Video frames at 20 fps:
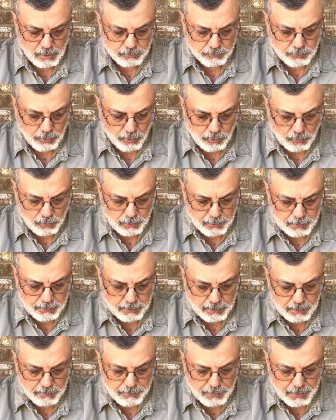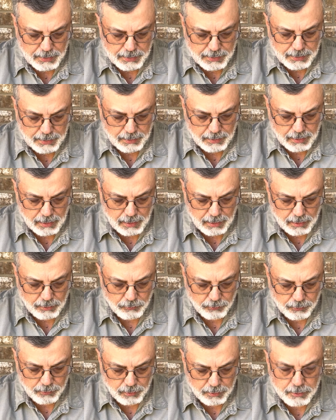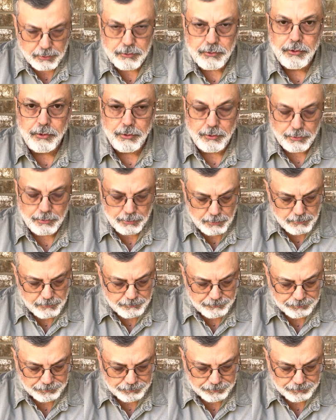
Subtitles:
Toiling and pain I will endure,